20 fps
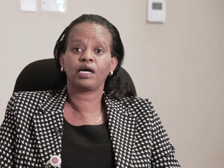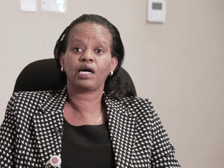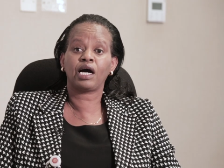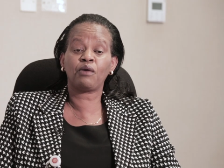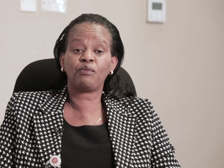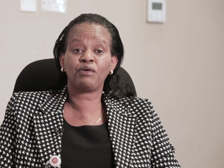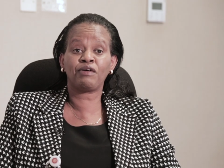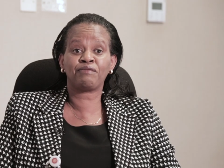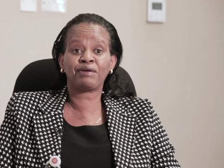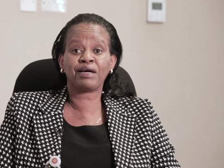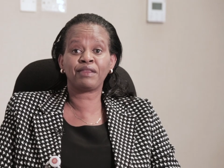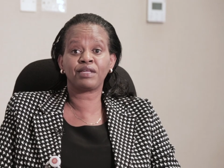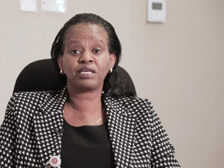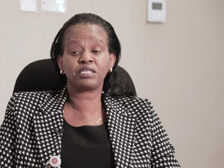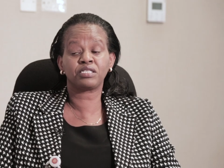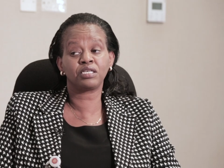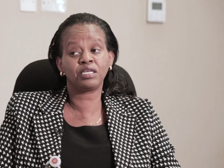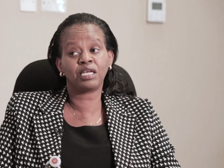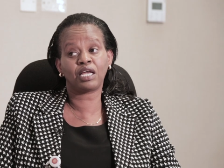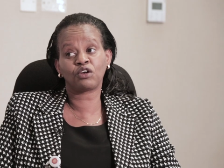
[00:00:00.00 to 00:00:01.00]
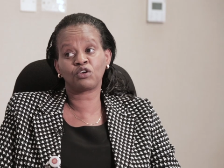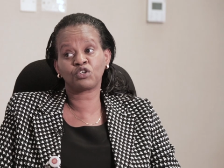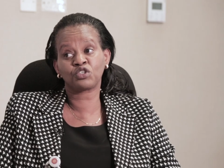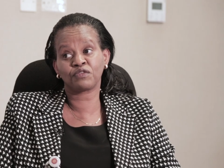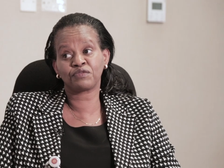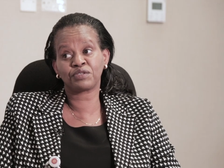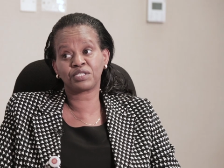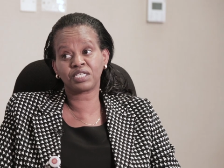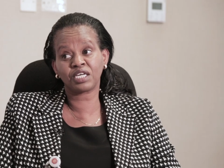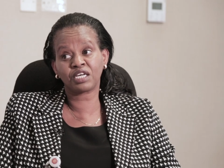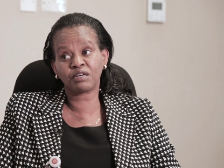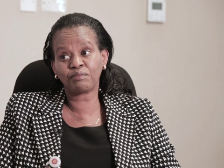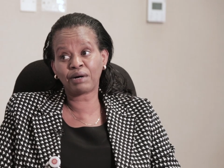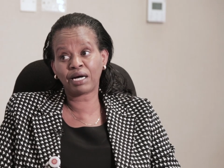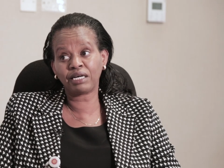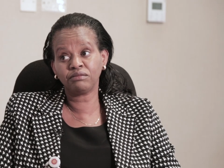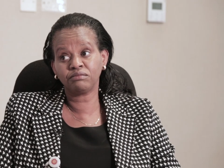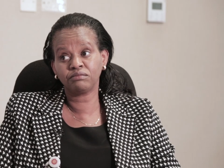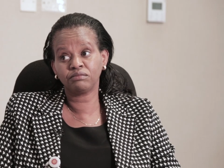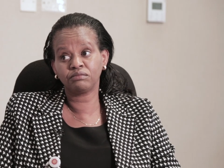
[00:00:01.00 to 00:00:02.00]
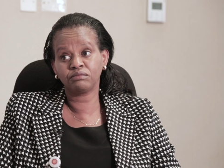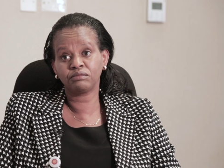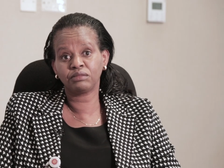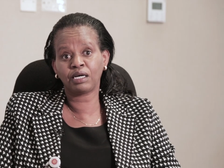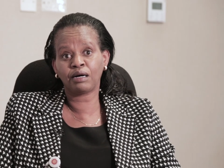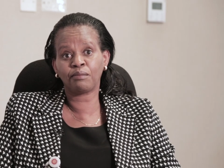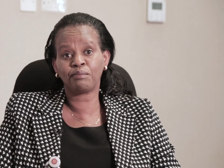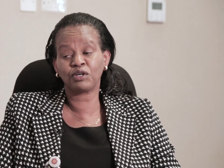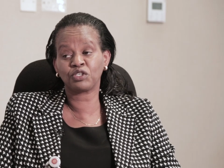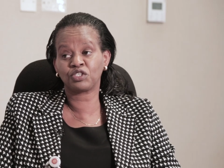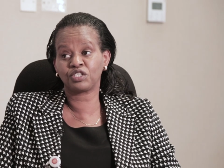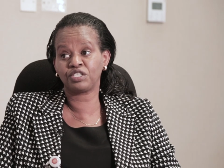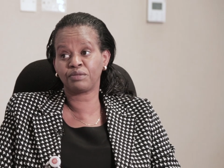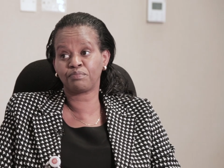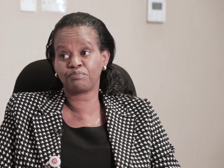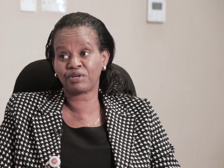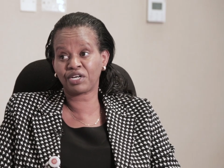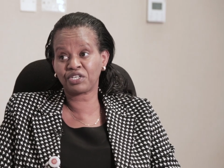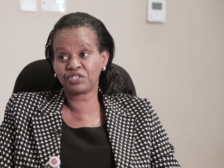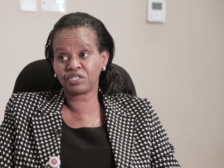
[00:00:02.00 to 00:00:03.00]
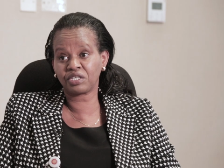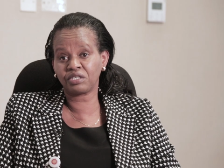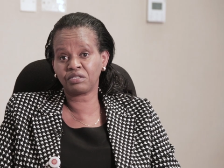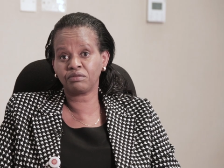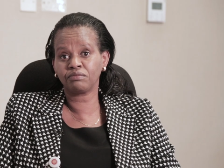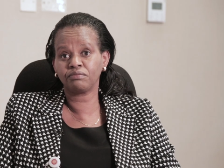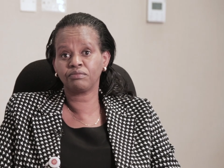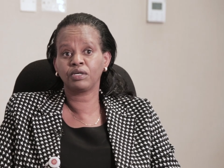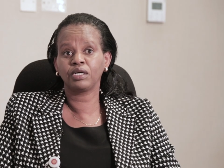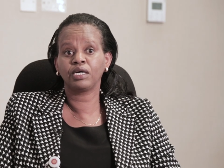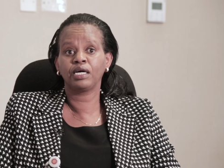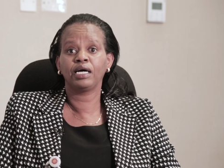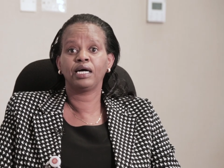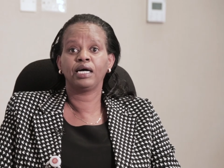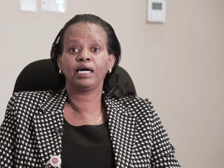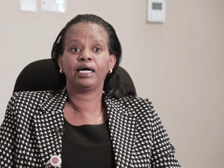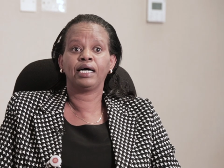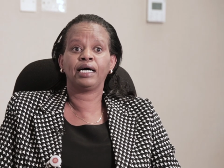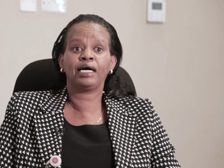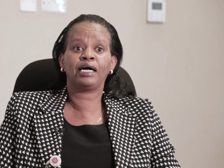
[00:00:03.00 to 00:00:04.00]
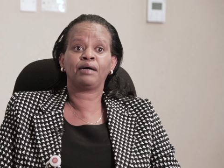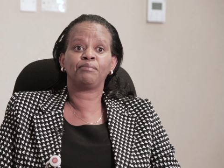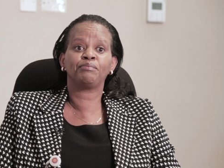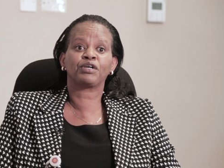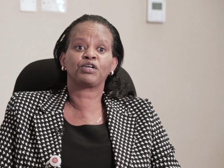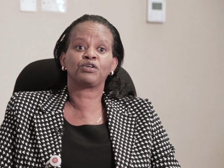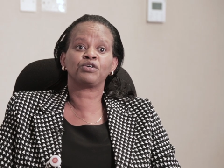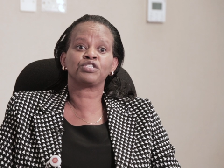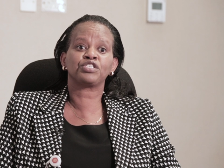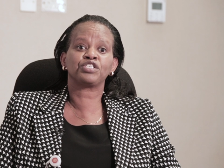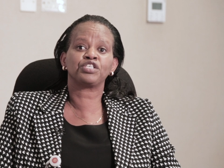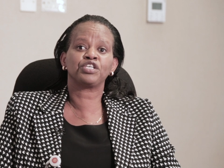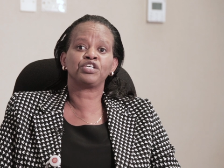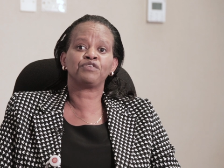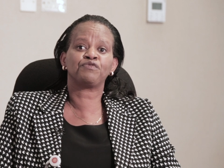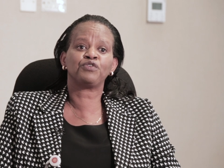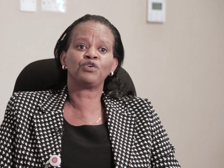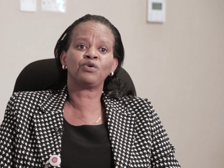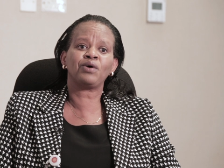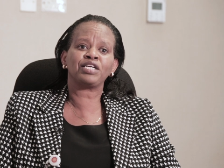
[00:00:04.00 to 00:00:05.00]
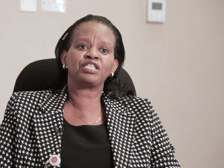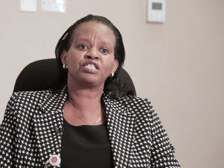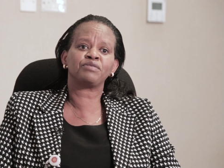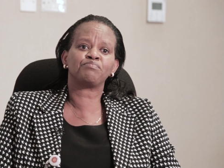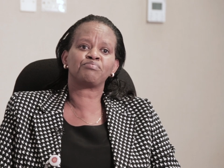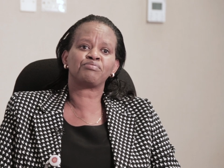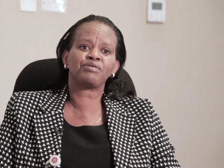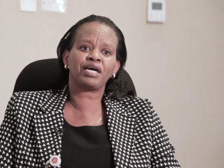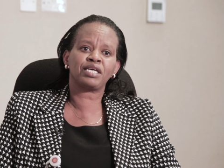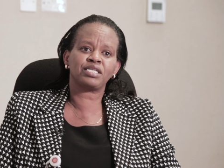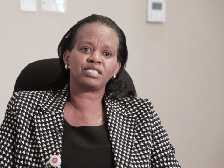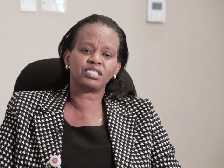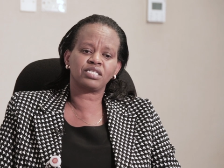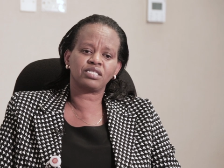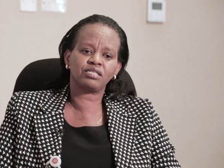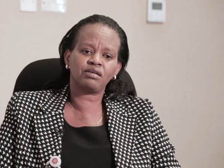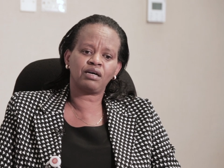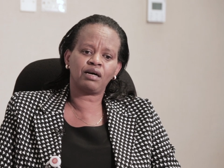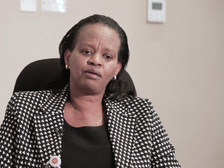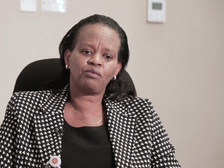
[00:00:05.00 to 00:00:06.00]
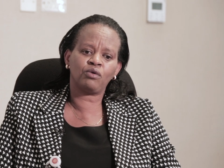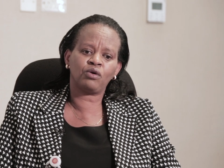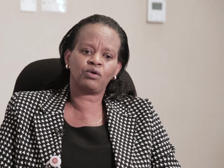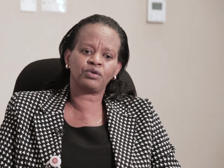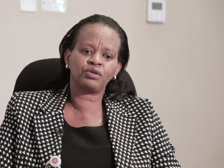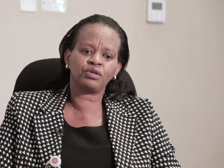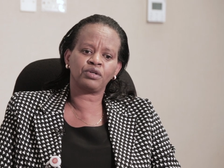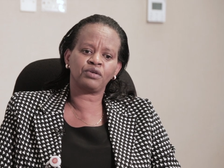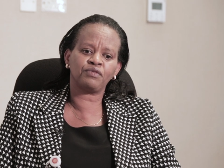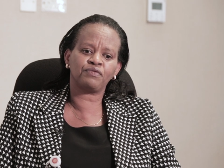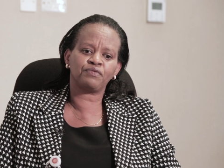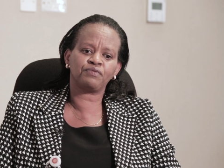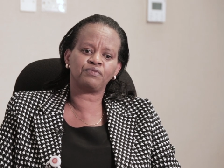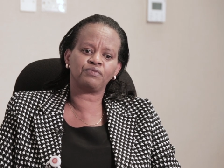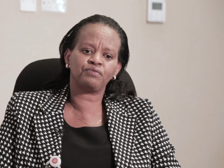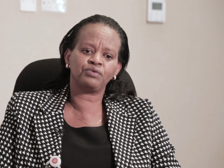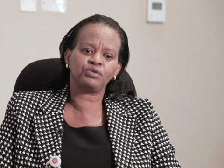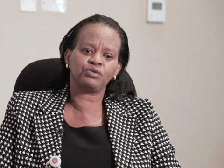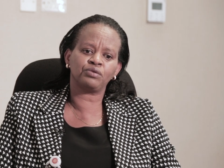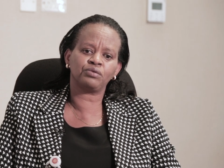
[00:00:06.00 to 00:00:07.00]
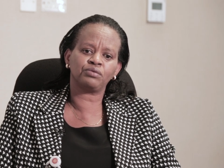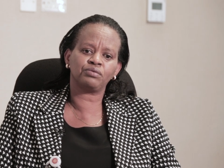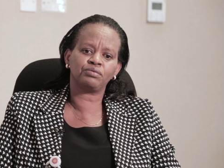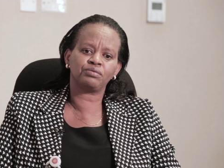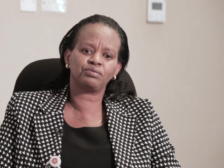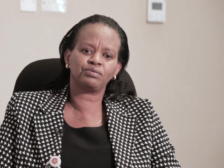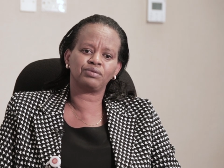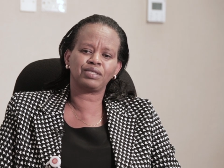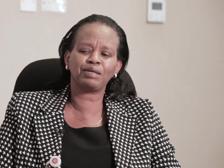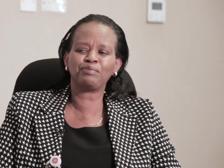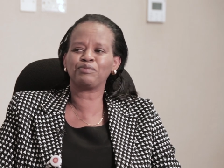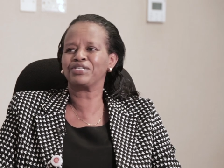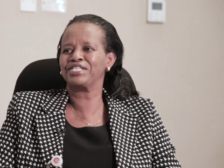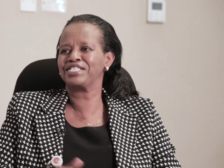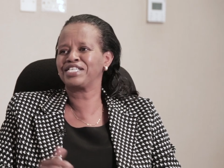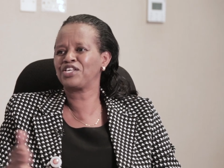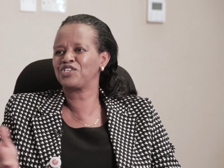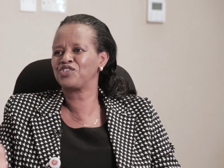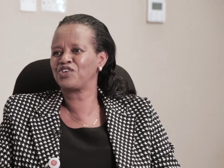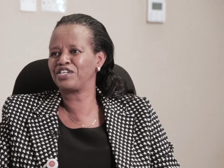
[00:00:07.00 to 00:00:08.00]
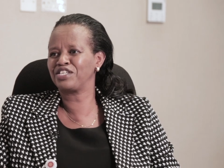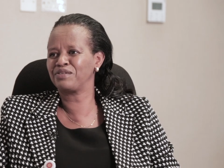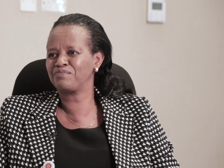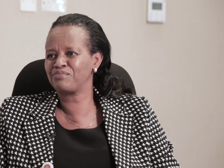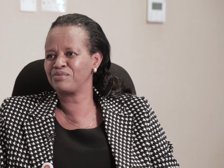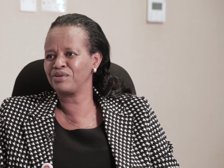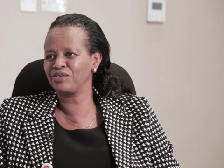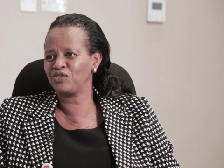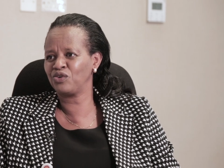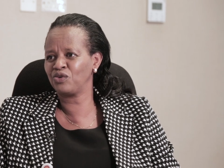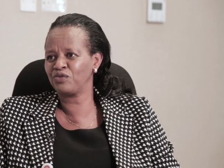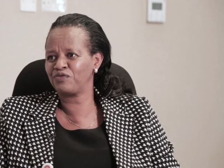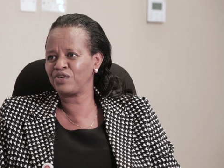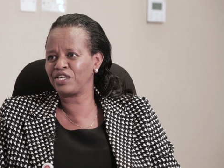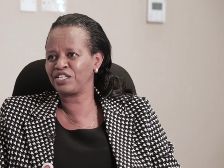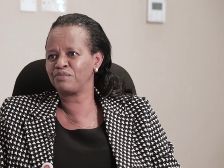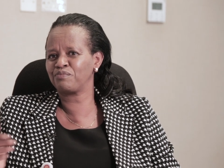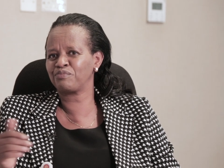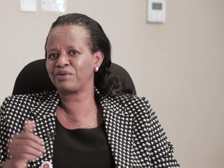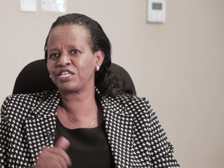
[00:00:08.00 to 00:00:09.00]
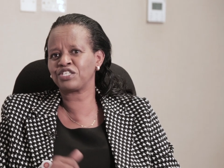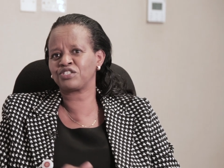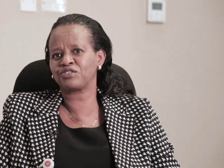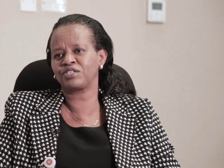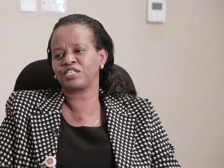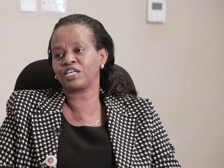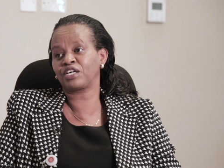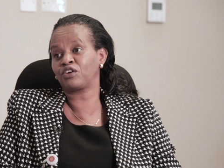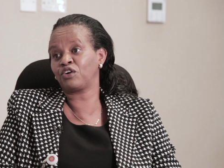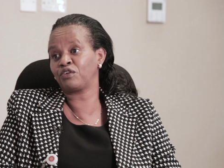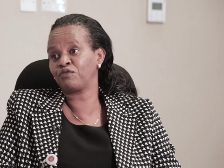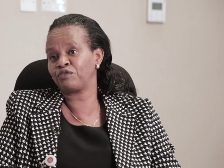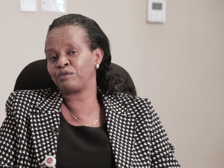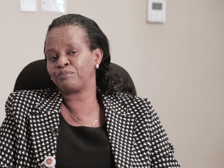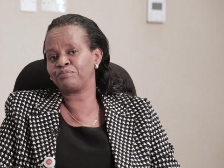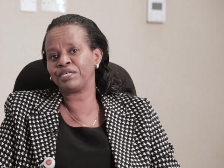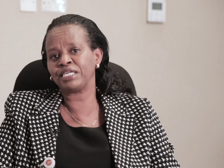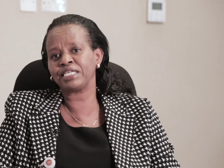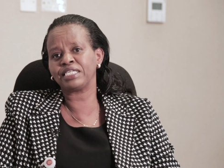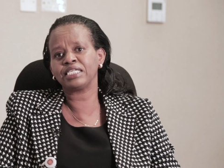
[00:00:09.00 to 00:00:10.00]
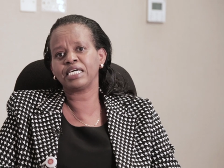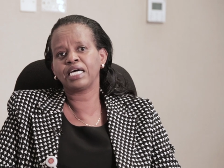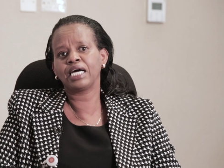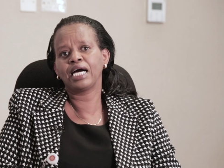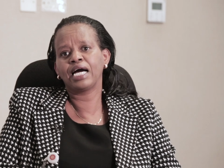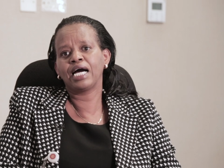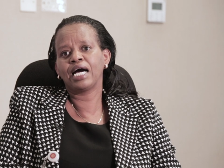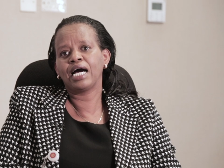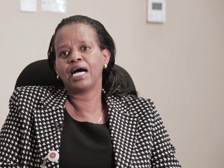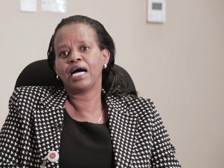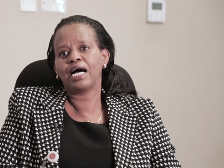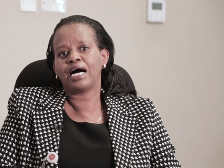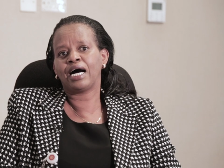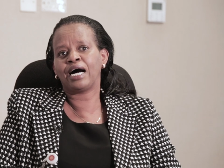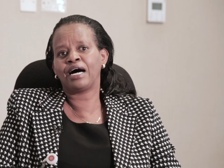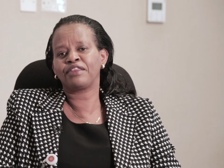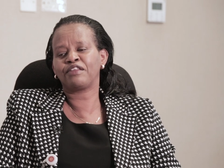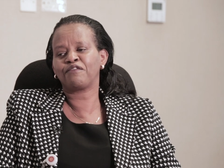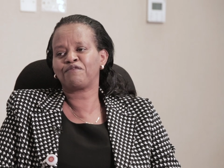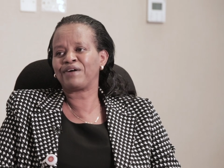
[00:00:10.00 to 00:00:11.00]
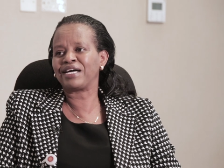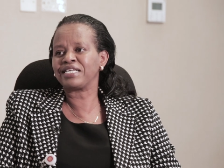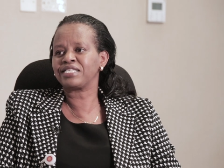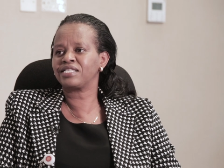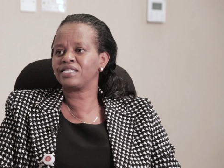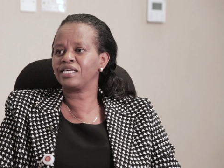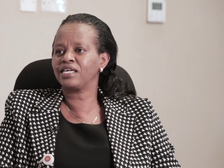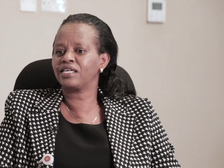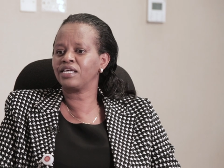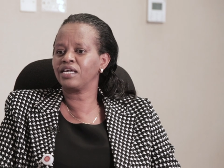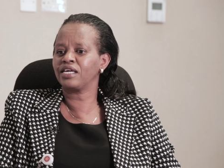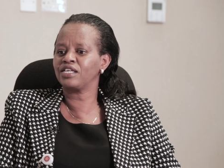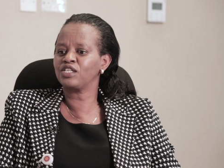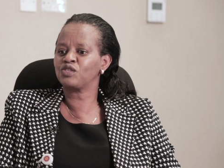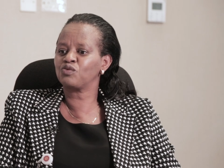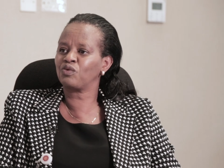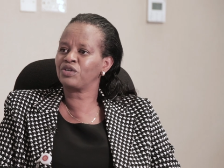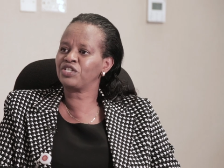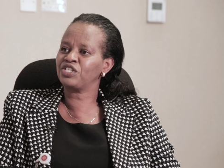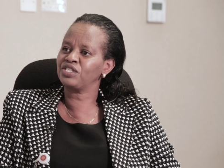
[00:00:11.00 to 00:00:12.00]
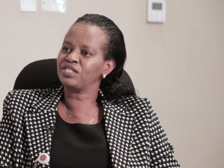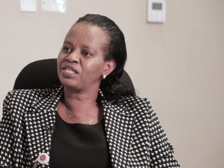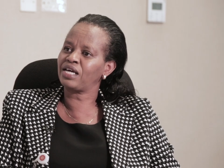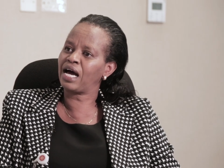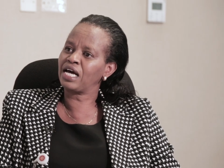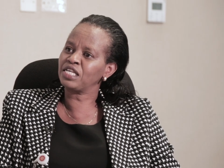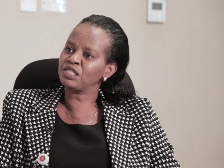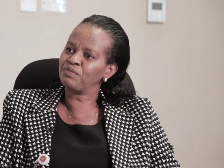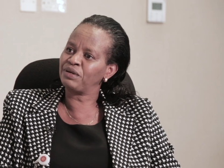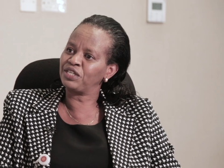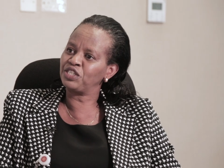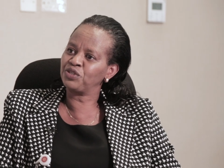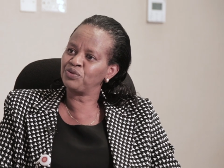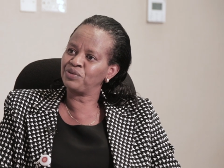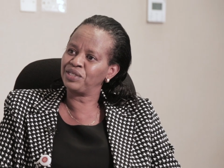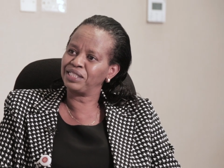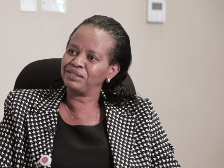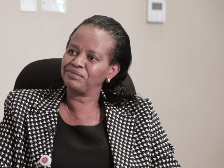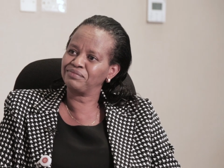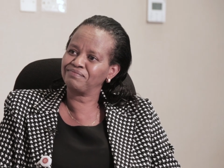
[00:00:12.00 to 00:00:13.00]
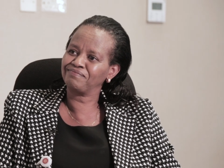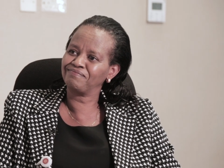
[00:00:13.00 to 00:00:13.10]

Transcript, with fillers: However, there's still a lot of stigma about depression, because if you are depressed, or if somebody says you're if you're depressed today, God forbid, the first thinking is, what is the husband doing?